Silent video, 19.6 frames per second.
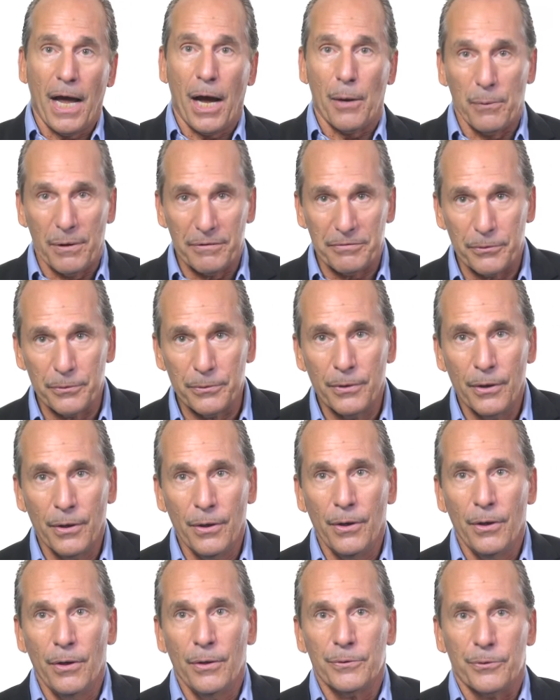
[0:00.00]
However,
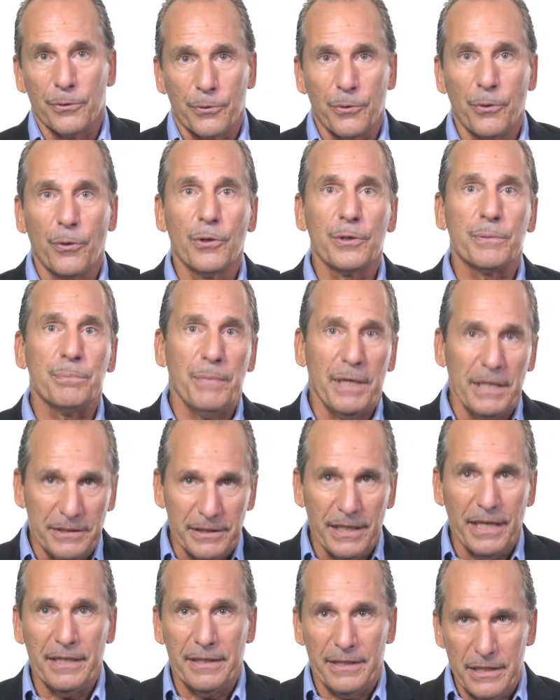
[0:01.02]
the court may
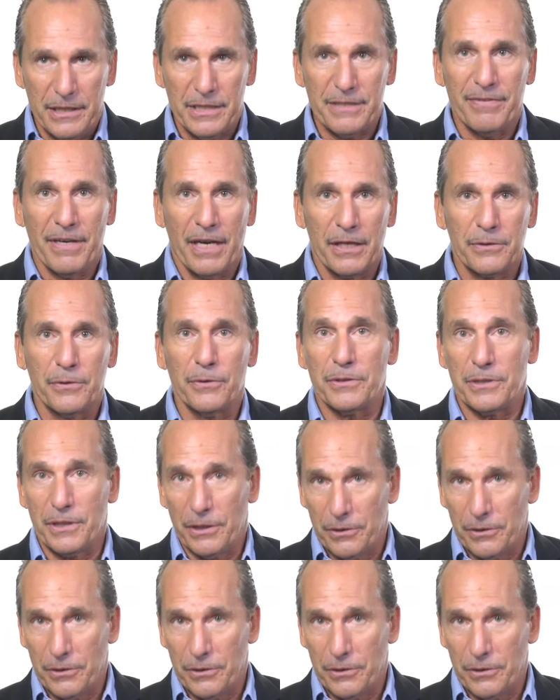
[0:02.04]
take these factors